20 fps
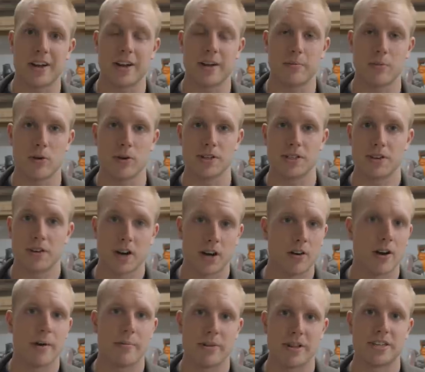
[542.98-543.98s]
cutting boards are a
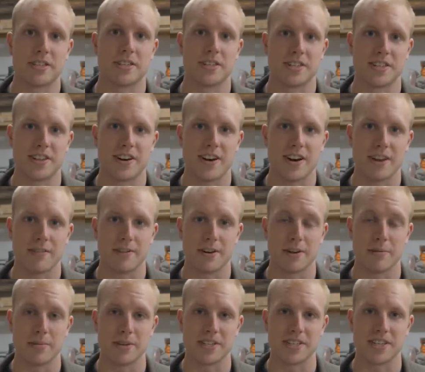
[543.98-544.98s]
great place to start if
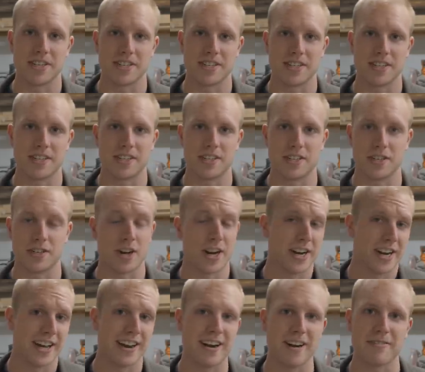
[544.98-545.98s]
you're a business that's just trying
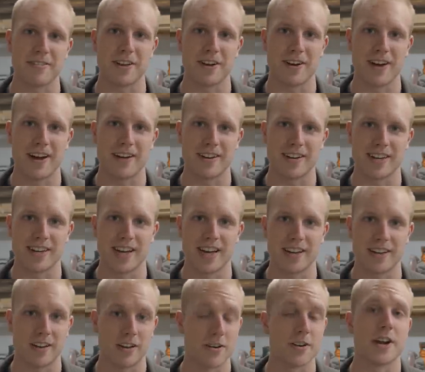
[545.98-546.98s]
to get off the ground and,
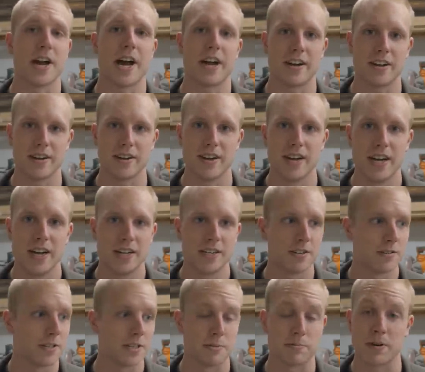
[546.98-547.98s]
and learn how to
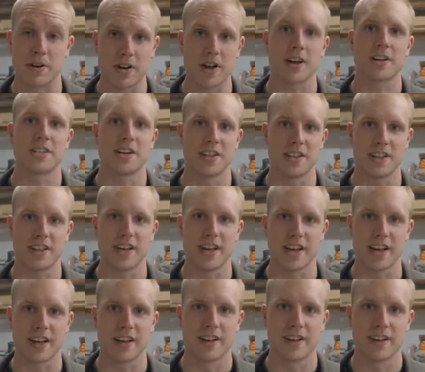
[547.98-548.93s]
do this production thing.